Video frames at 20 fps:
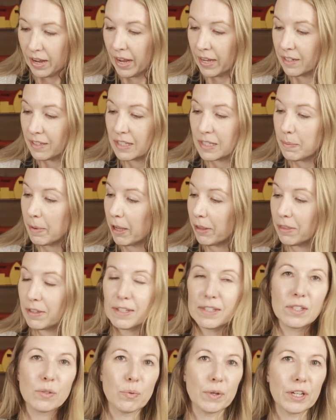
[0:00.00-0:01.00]
And it's about
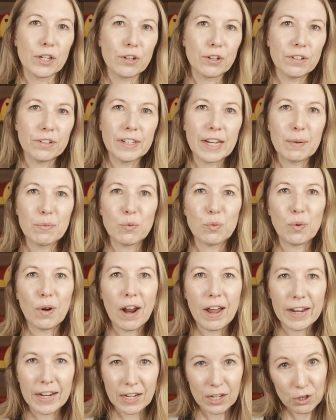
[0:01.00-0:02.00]
this sweet girl named
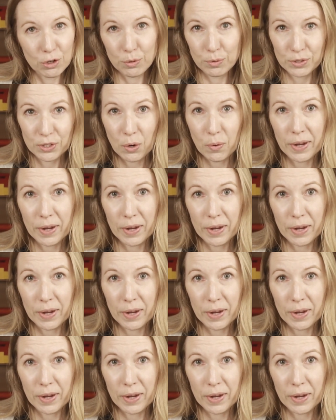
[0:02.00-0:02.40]
Ryan who's